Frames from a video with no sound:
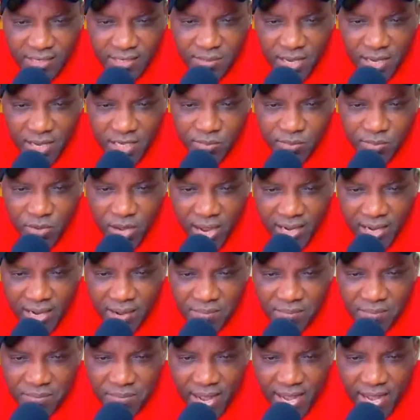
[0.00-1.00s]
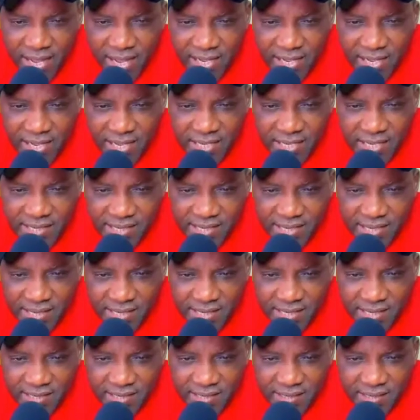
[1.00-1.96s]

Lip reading: The maximum I can buy is this.